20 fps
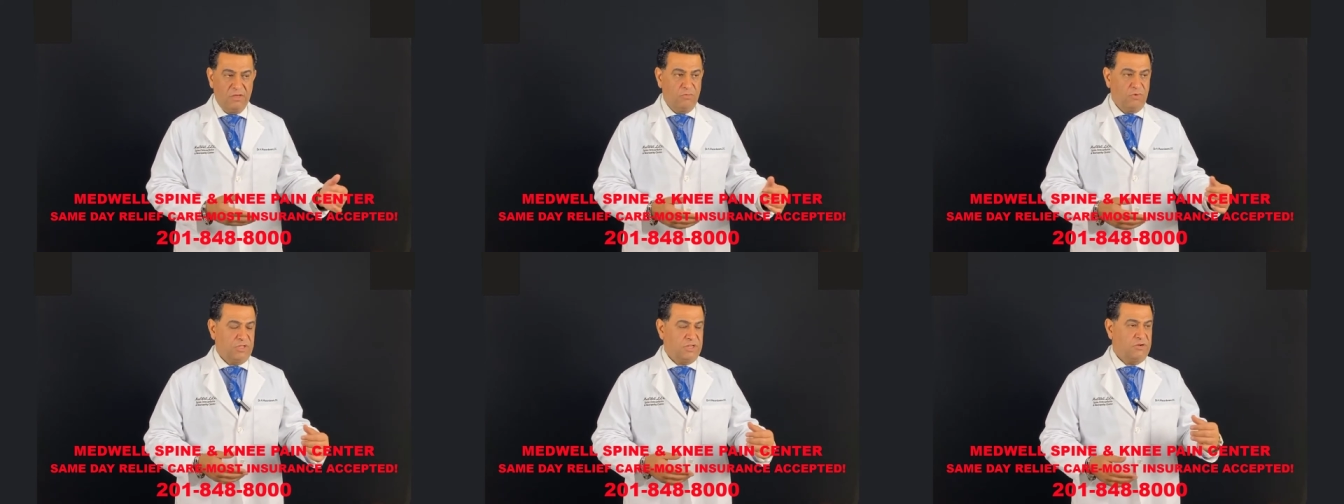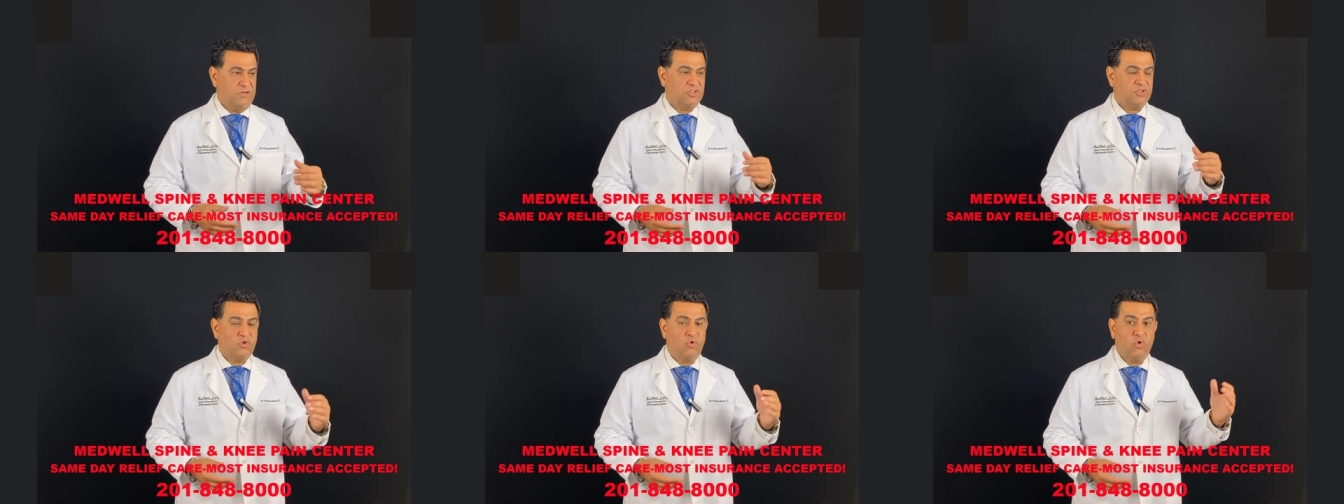
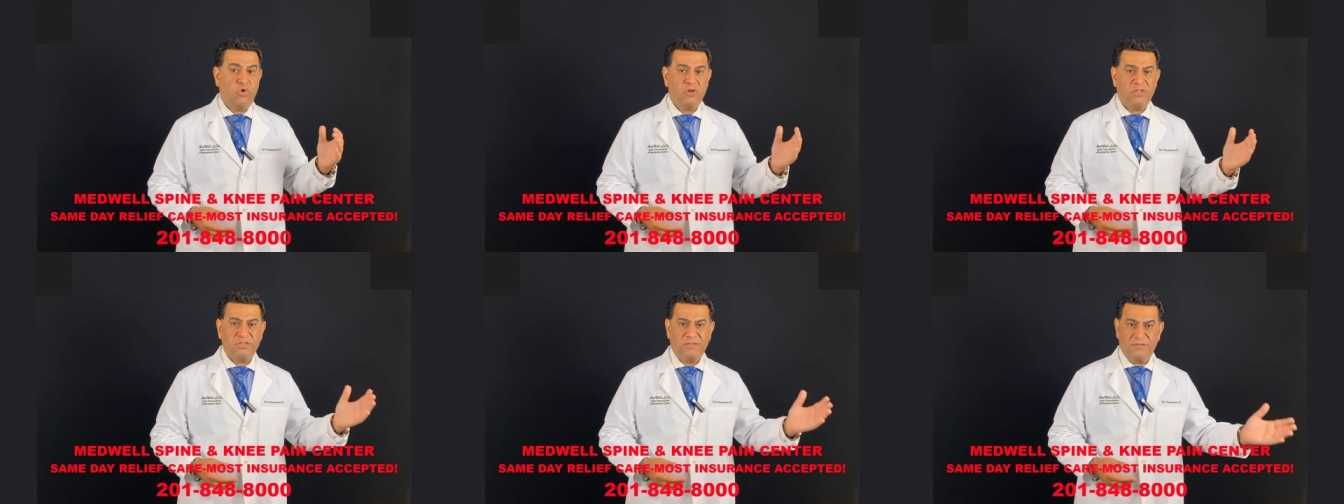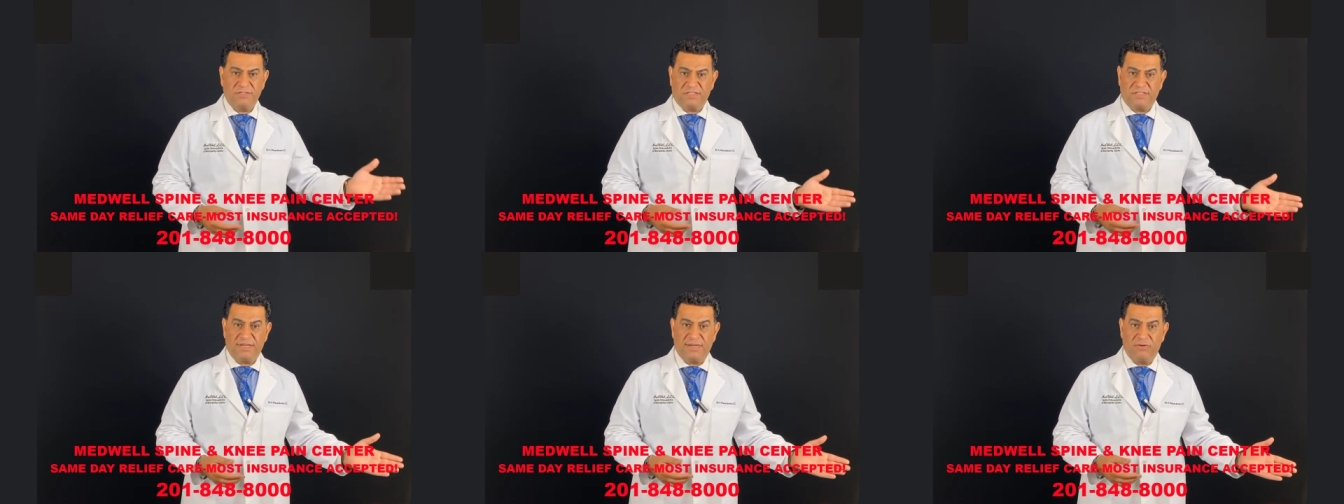Whether it's
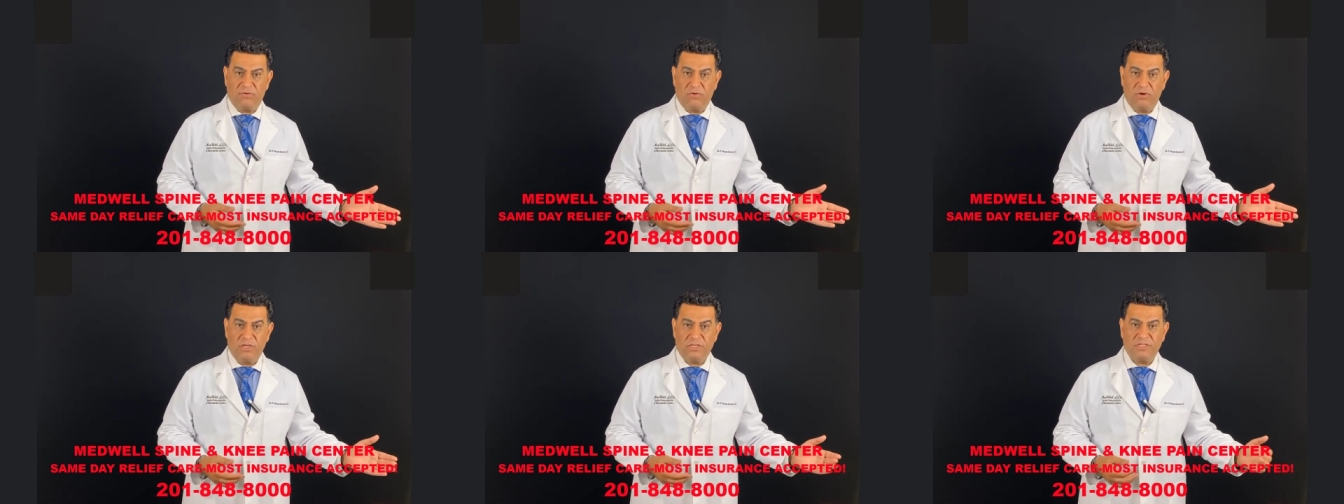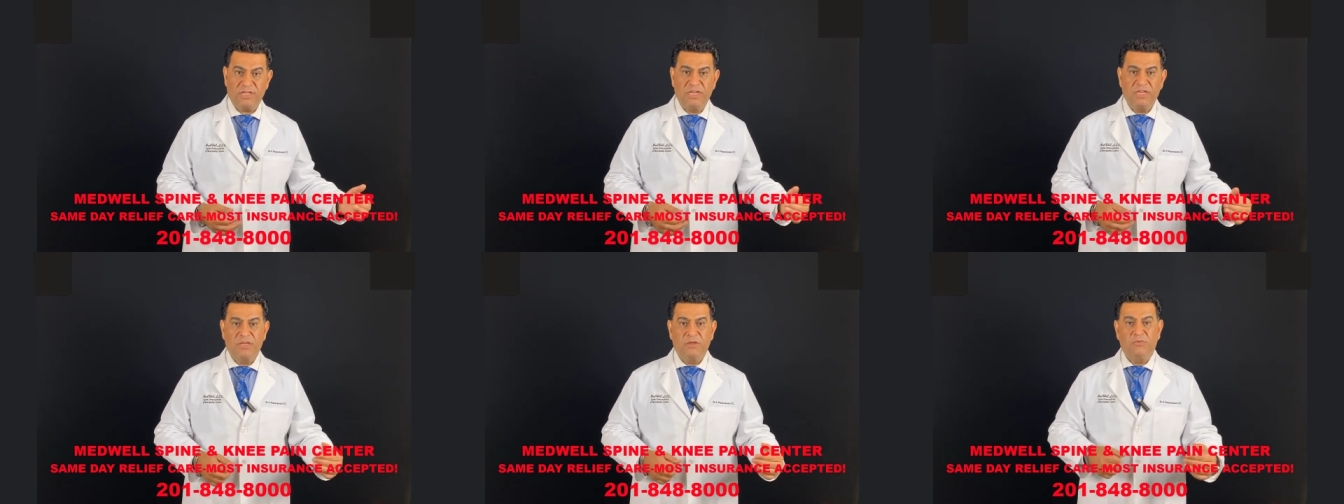
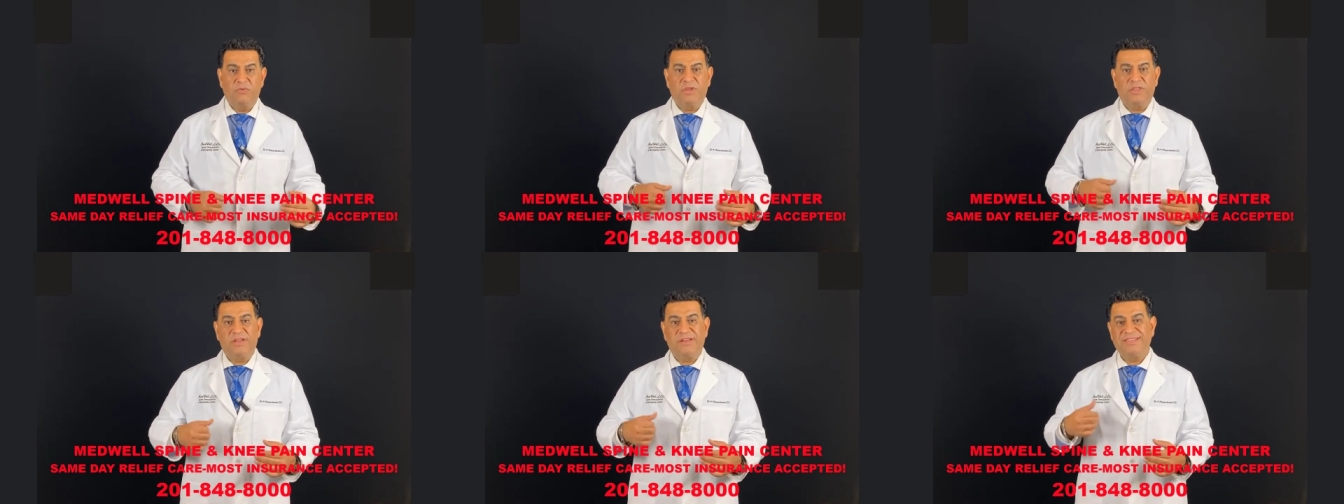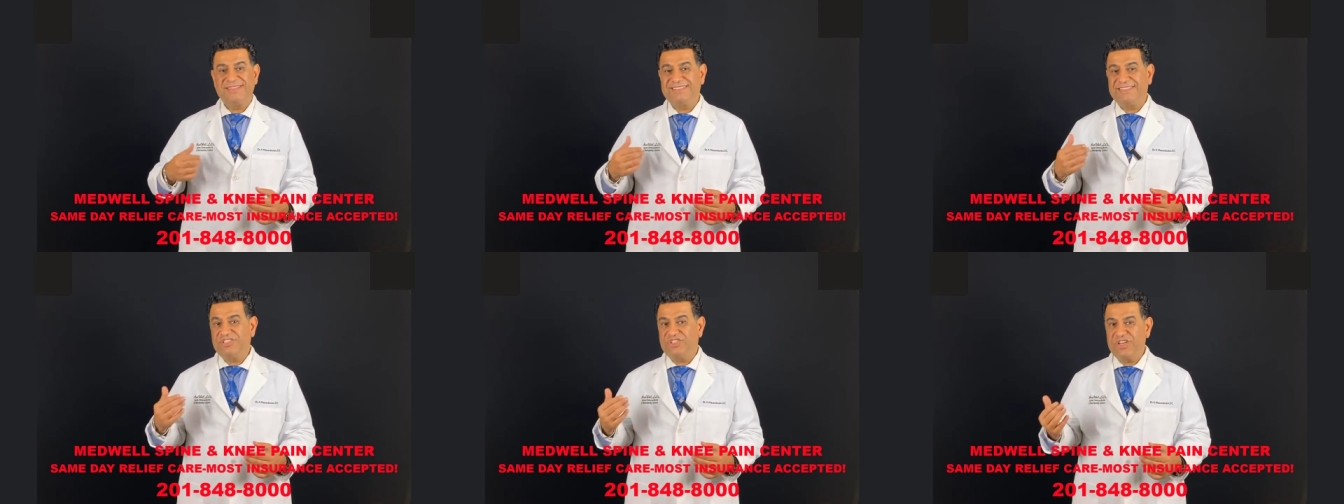corticosteroids, whether
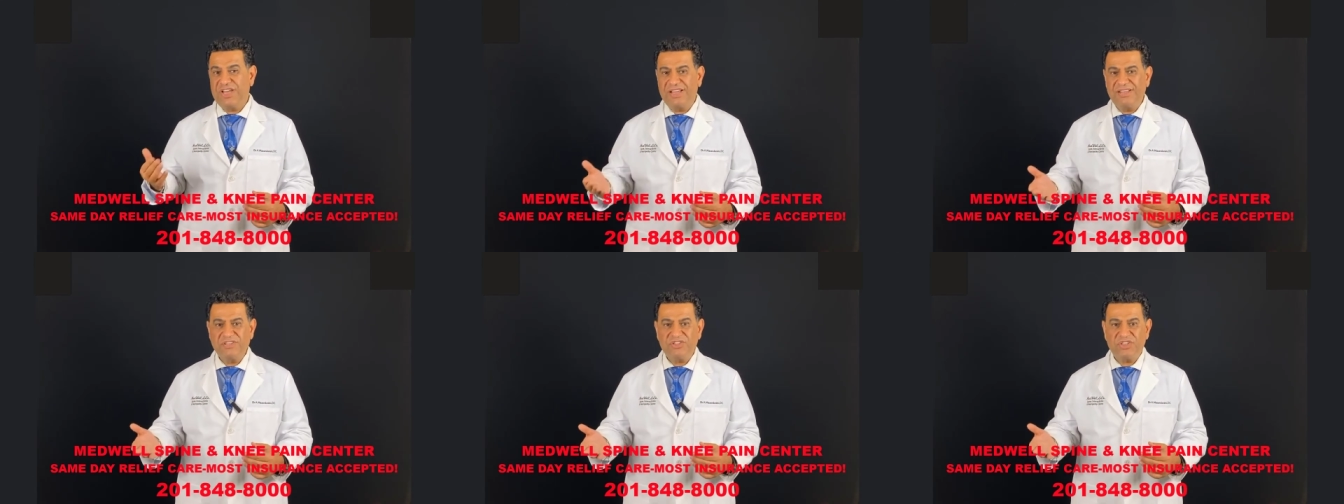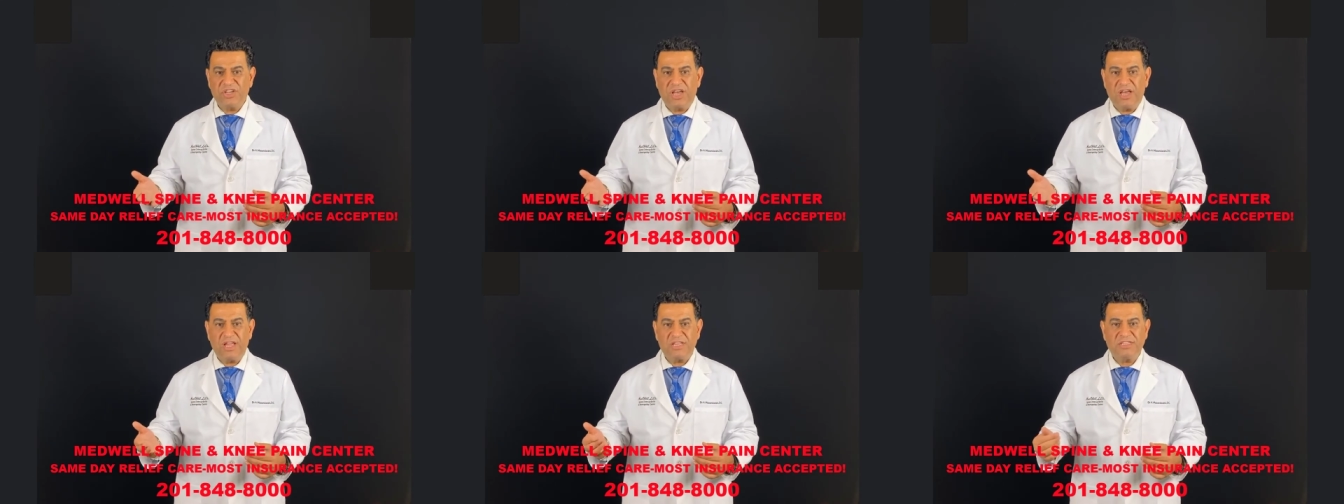it's gel
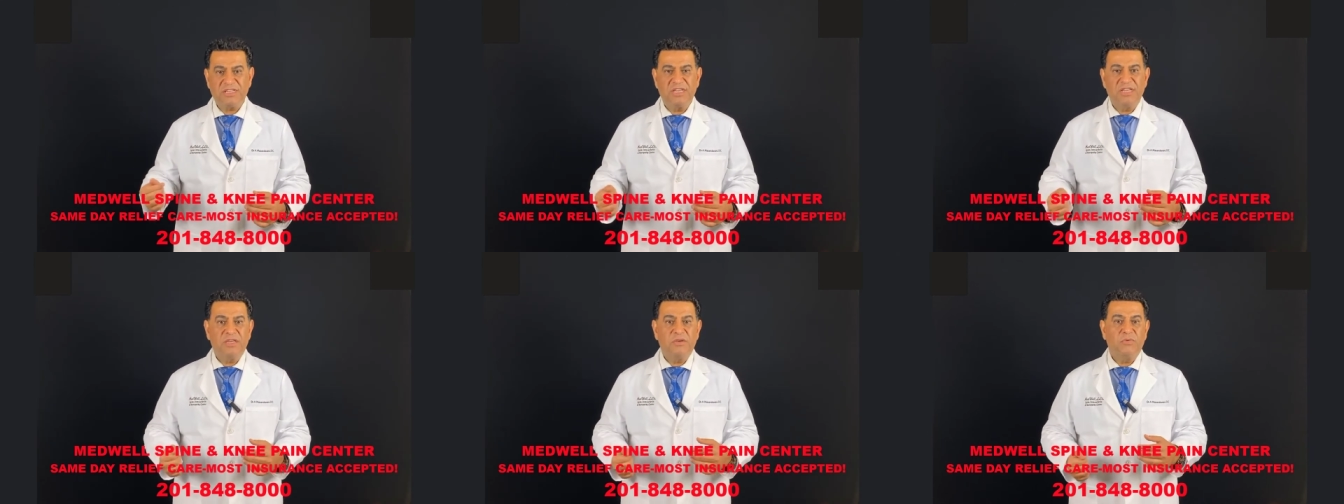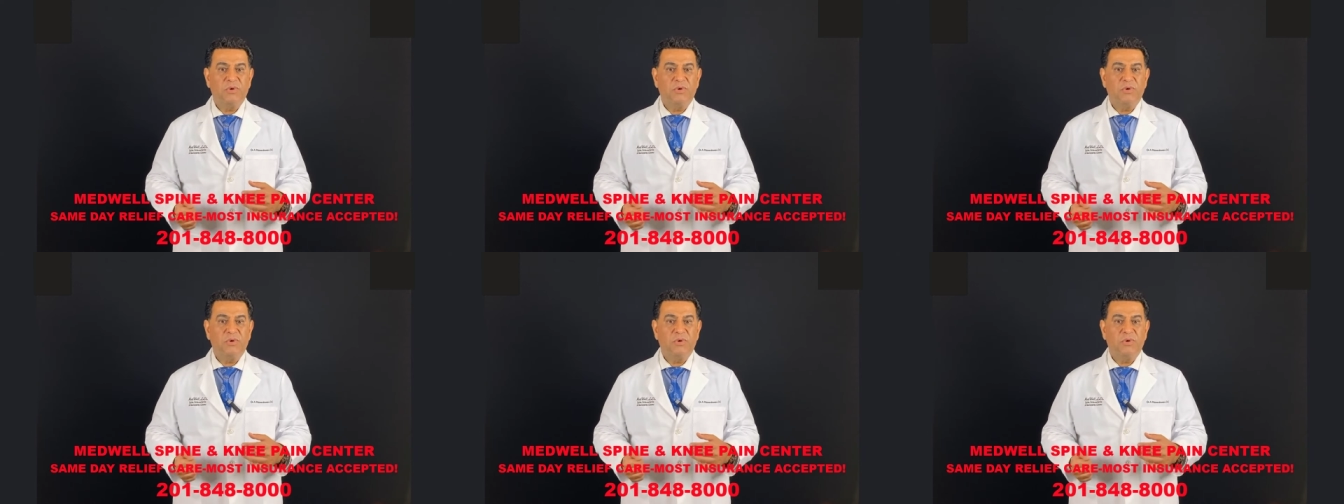shots,